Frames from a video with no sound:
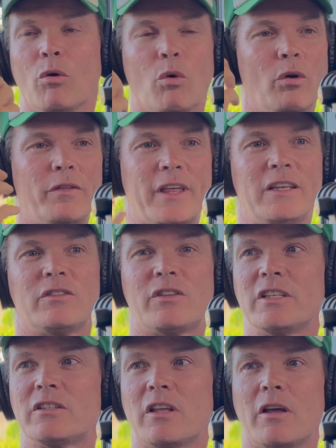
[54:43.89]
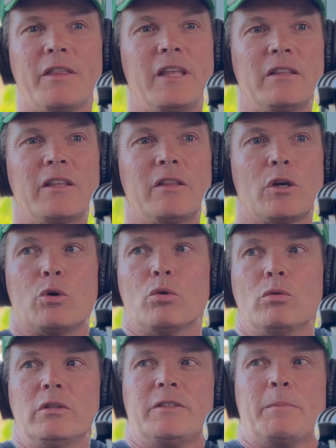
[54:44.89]
I think they're the
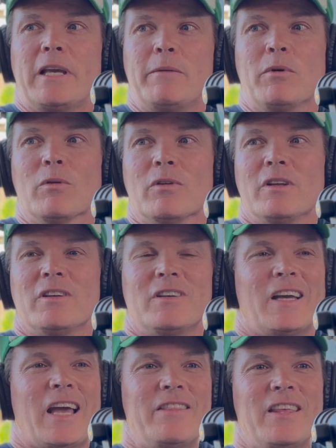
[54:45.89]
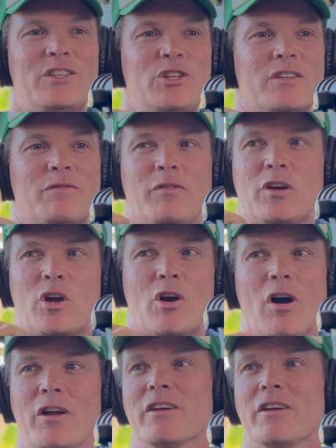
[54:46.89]
coolest people, and they're just forgotten.